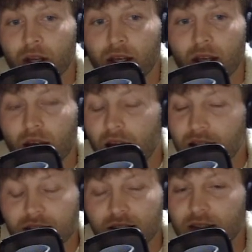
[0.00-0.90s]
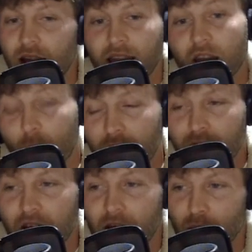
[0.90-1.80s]
I can't wait for
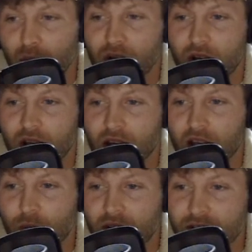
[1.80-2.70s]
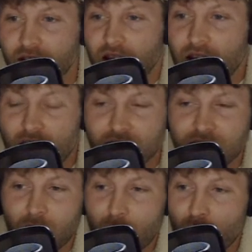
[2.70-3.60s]
that. But anyways, I see my
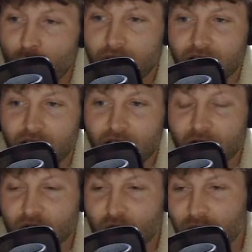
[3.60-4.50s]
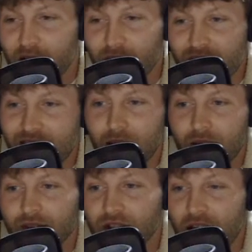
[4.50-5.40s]
boy Official Manny B in the
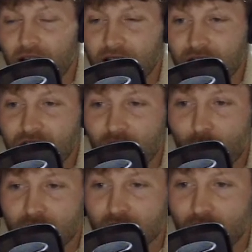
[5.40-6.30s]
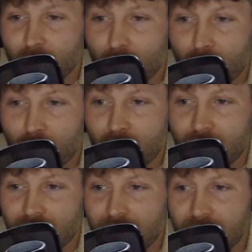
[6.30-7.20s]
chat. EJ was good, my boy.
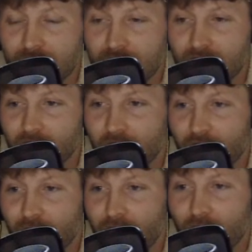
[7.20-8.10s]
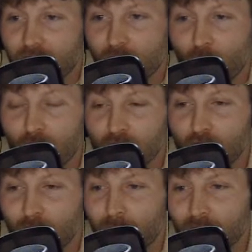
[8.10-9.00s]
They needed to figure out the 1-2
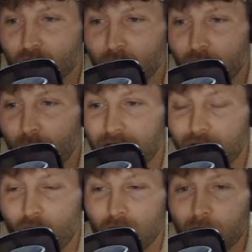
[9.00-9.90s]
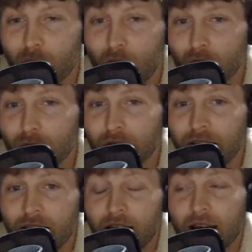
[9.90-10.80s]
punch with Rico and Pollard.
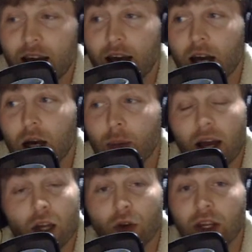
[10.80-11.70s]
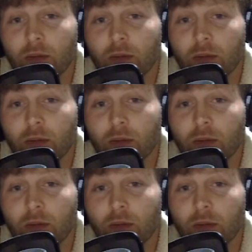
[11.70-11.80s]
I agree.